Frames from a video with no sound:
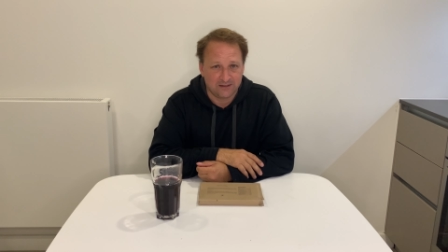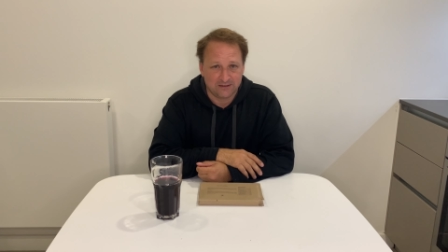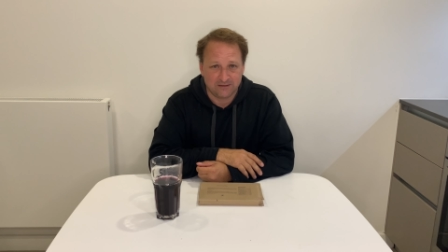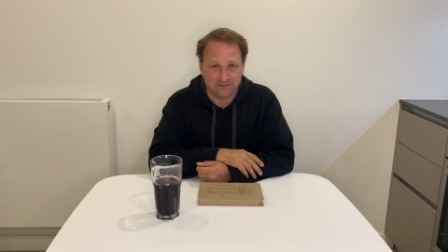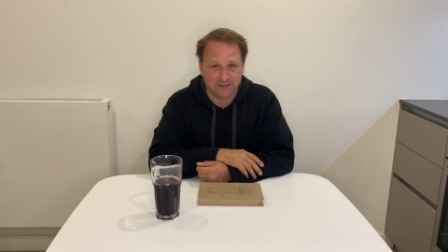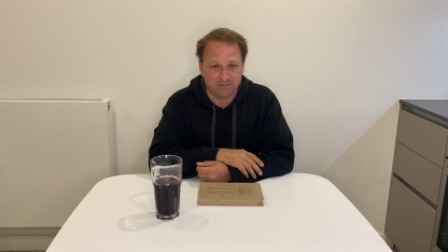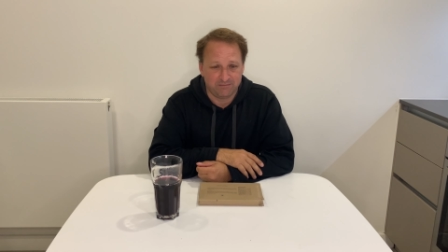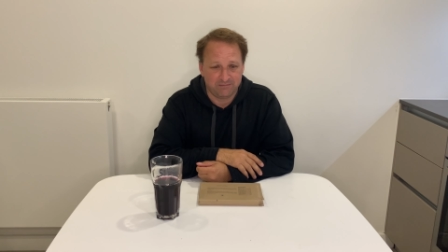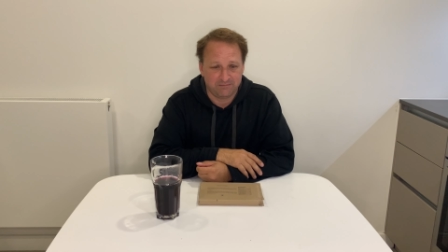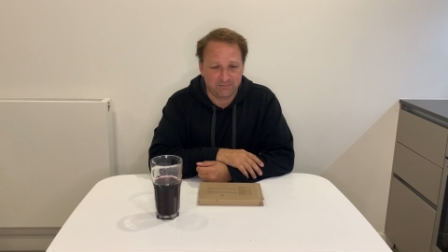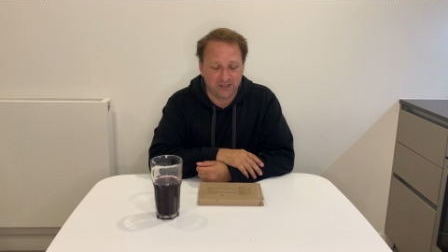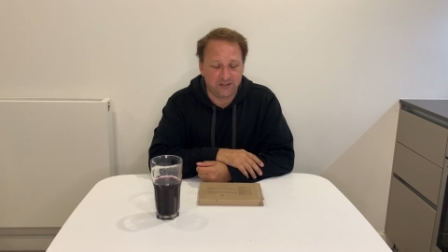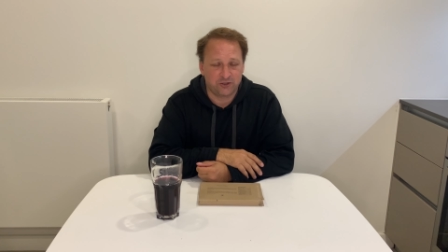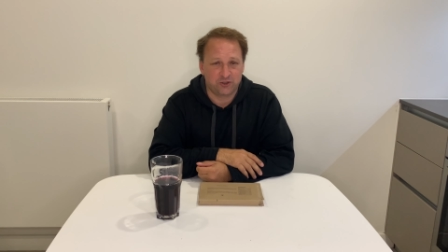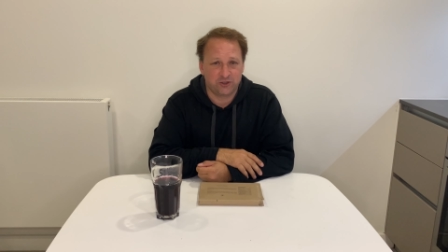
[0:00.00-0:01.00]
I mean,
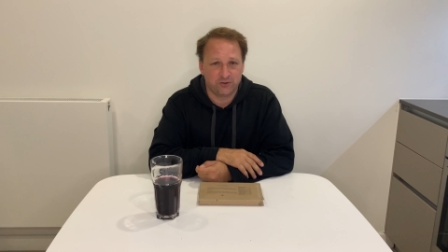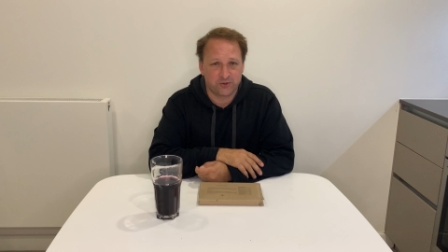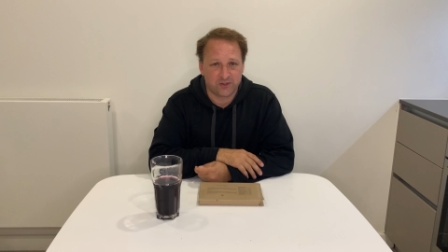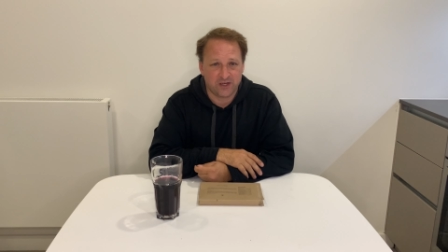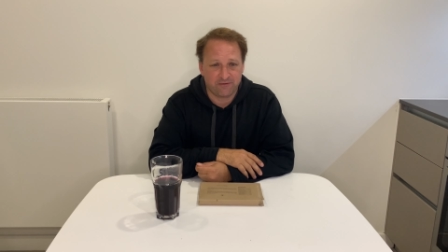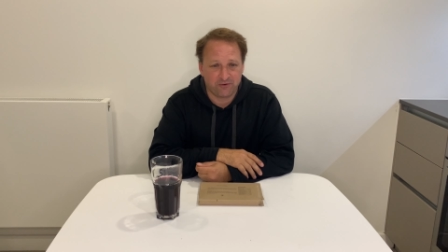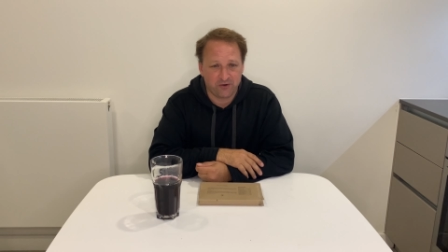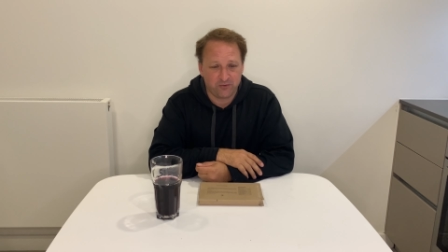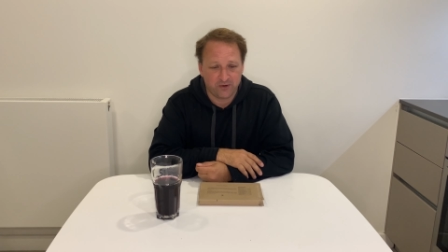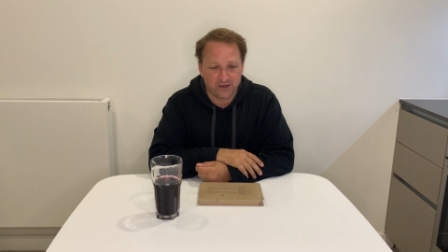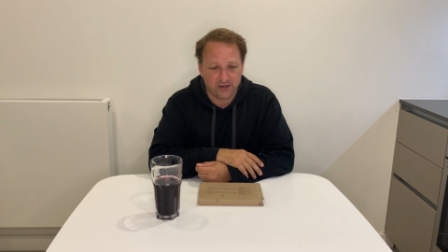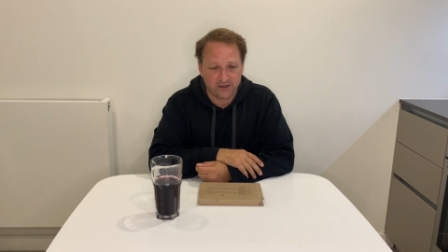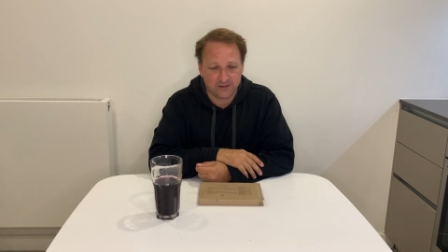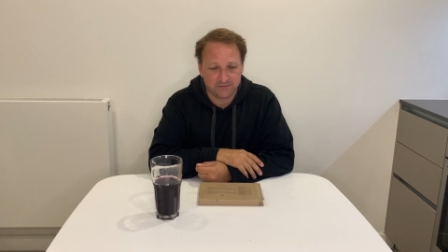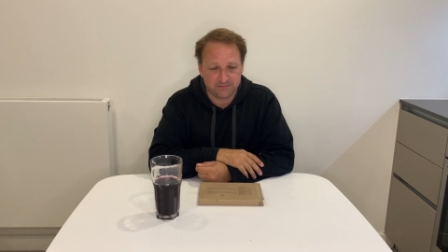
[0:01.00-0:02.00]
peach juice
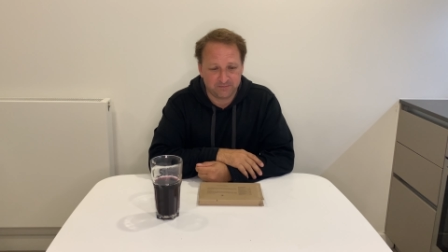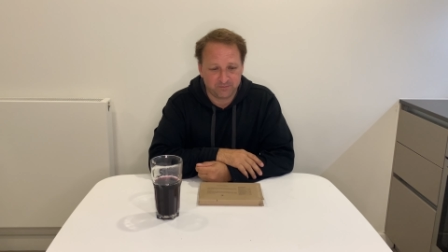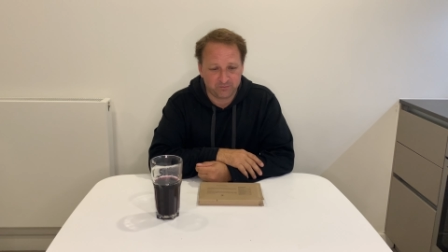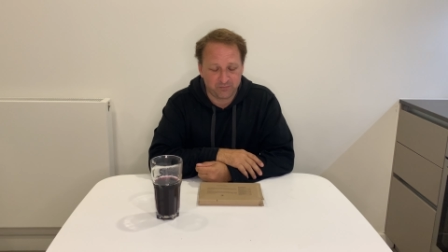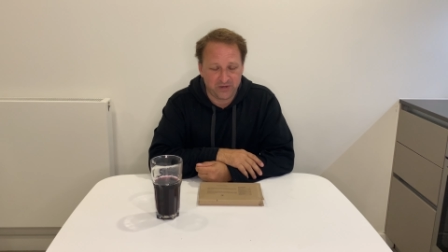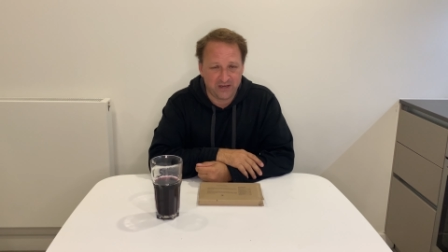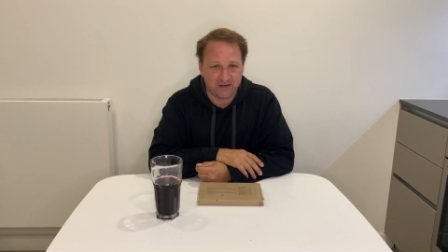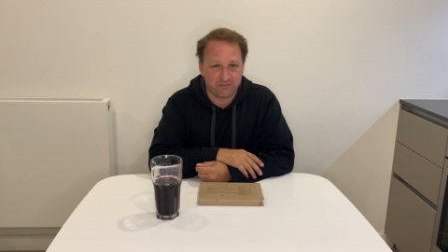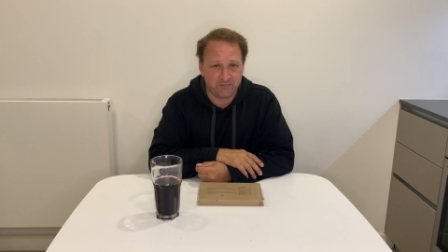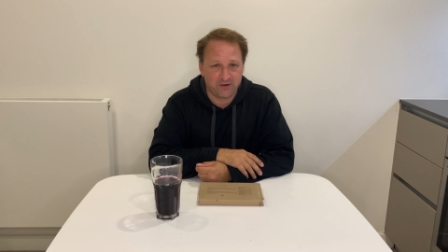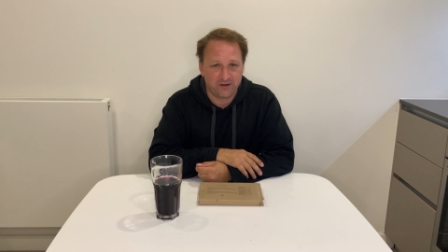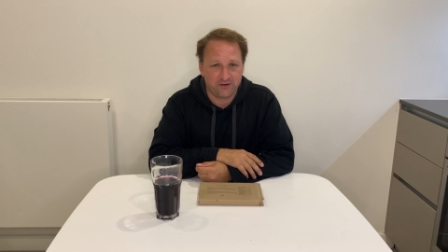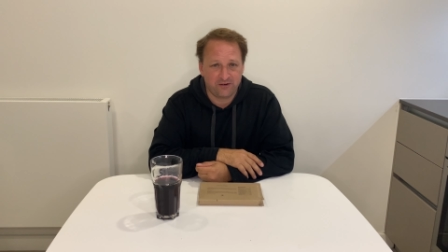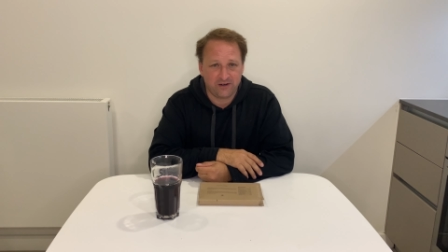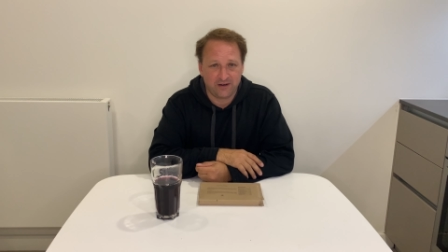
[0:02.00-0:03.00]
everywhere, peanut
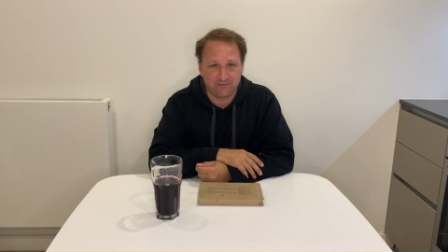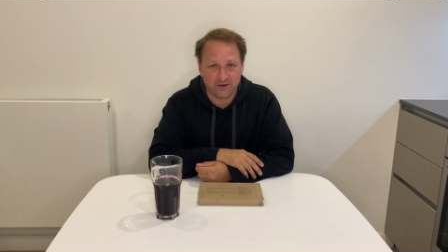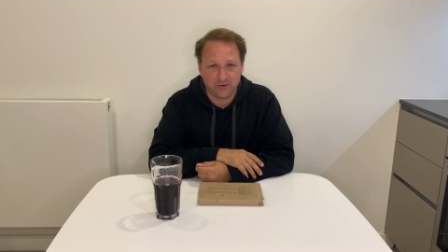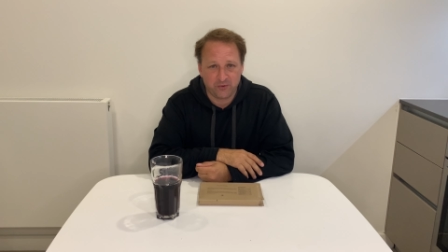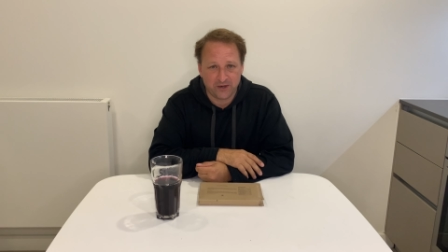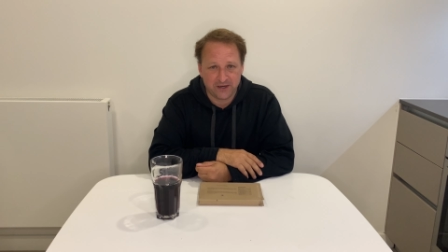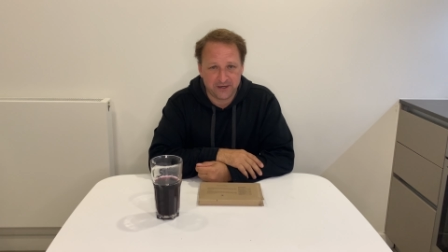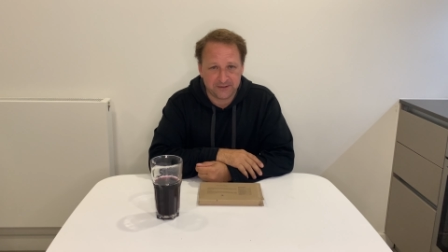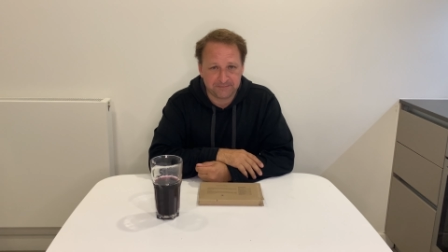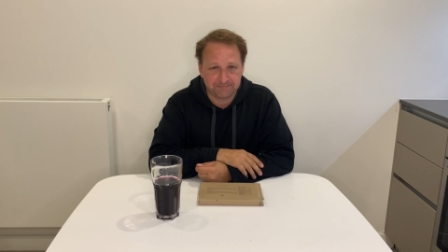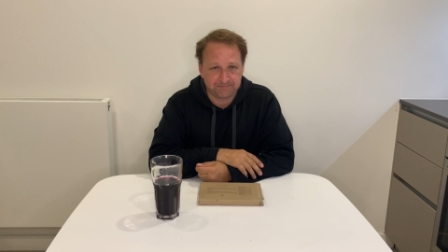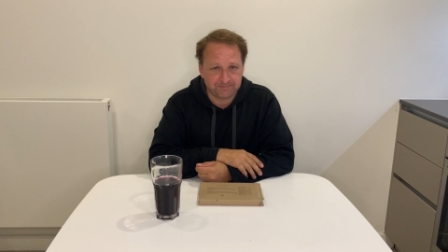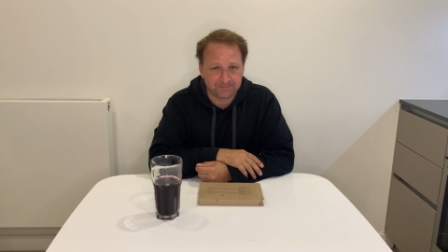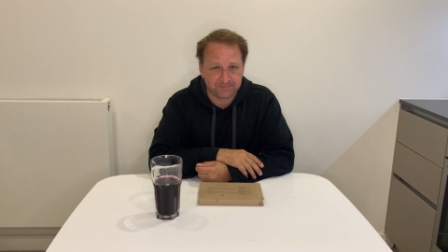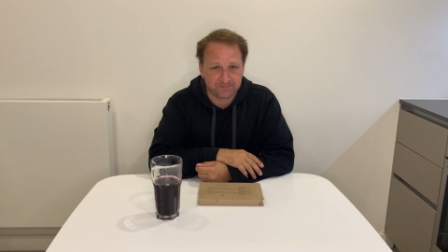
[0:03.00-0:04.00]
butter everywhere.
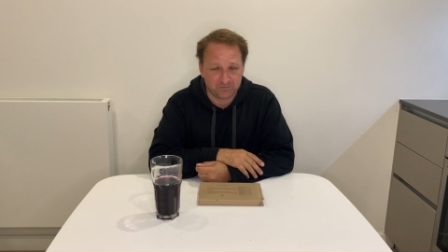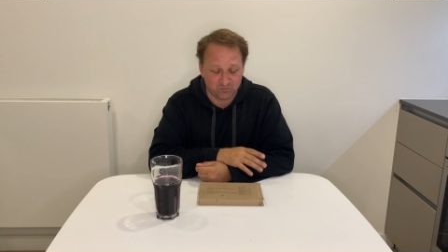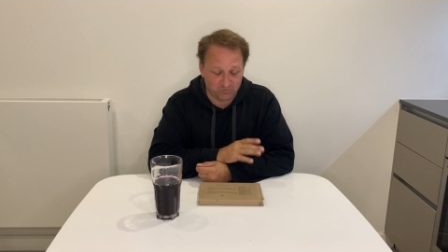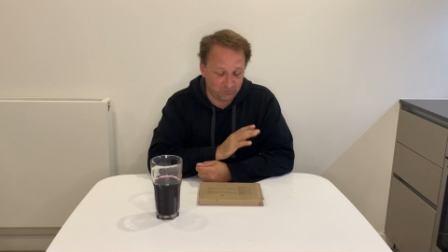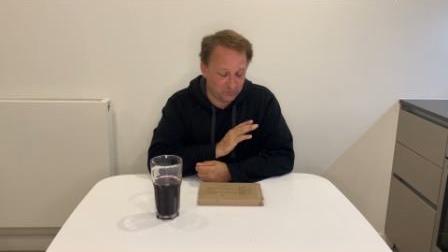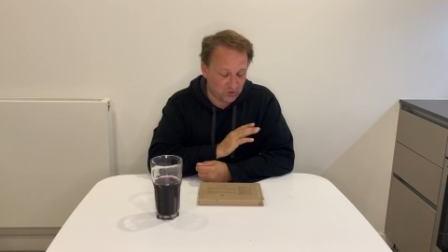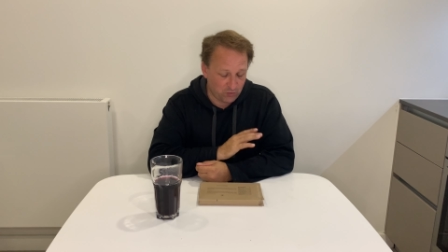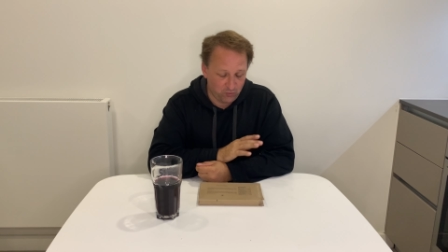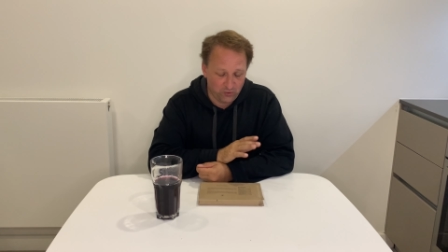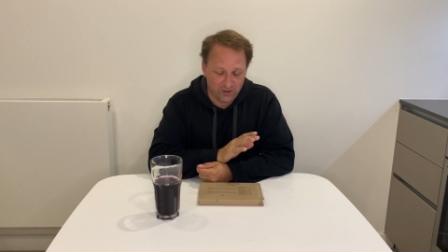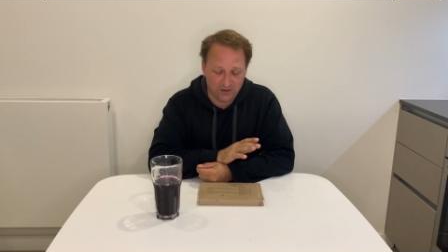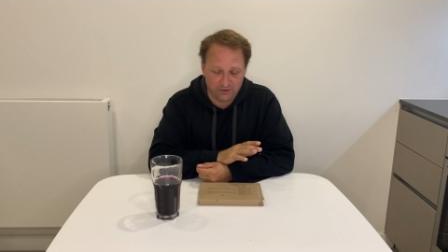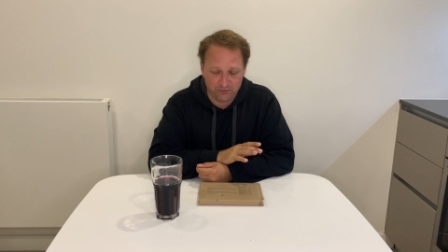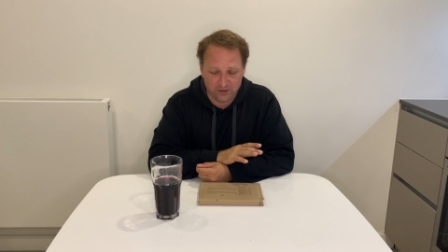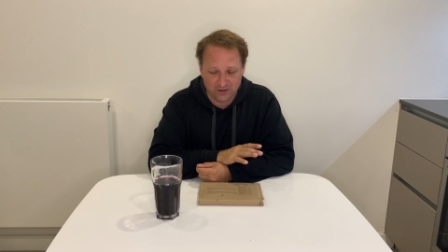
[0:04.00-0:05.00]

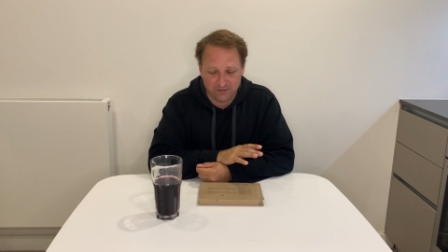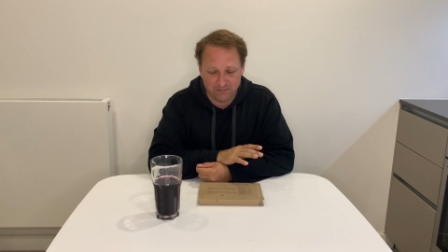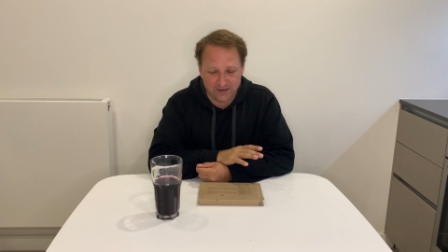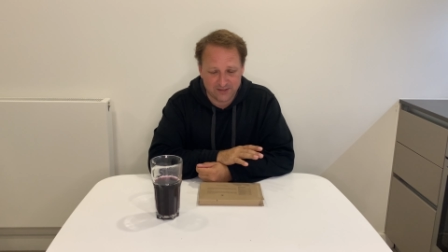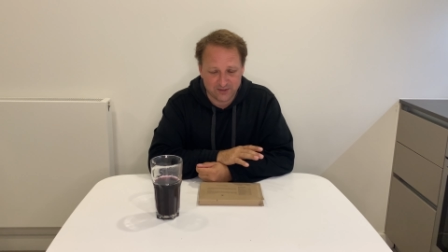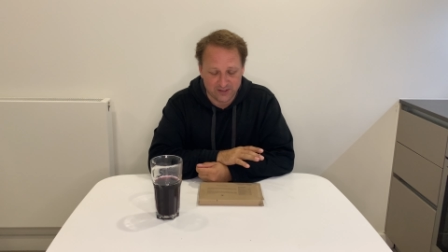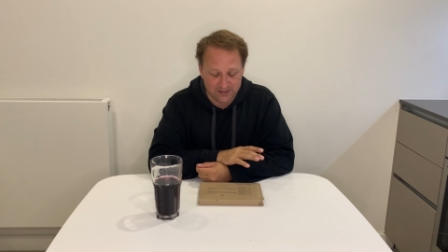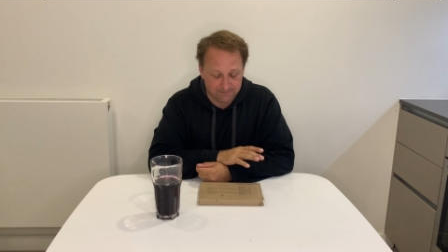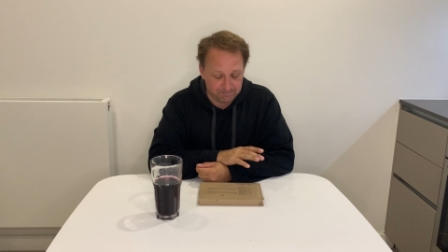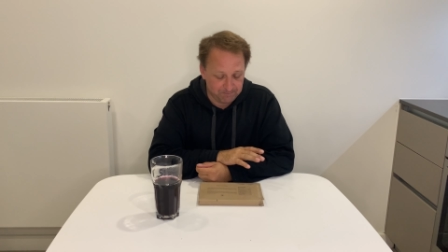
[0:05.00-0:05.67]
Really, really messy.